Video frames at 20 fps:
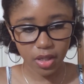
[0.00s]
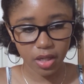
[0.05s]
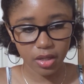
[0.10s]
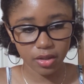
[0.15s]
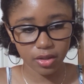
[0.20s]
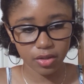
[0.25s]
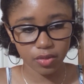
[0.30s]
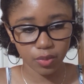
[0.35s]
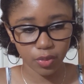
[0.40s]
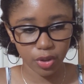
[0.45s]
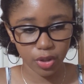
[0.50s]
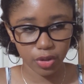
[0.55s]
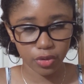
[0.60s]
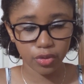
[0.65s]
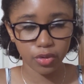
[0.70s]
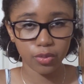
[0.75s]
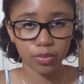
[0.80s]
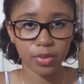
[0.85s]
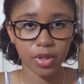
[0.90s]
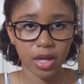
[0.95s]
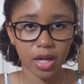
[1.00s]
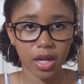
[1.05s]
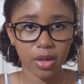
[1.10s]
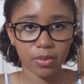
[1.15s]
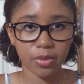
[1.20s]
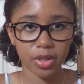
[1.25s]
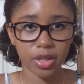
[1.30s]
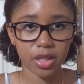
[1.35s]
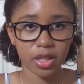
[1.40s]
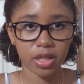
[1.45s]
and there's one group that
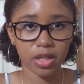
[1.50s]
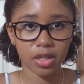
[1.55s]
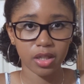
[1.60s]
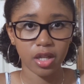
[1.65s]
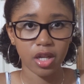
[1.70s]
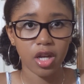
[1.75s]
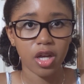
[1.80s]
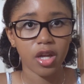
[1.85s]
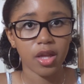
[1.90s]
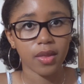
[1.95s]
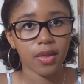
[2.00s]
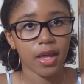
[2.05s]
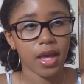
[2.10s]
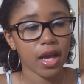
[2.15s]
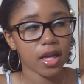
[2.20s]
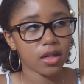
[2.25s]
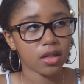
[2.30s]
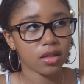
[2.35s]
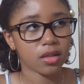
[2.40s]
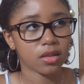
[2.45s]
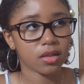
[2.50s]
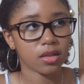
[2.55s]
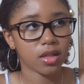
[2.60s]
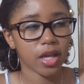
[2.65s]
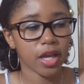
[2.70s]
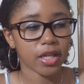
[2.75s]
I'm in they had an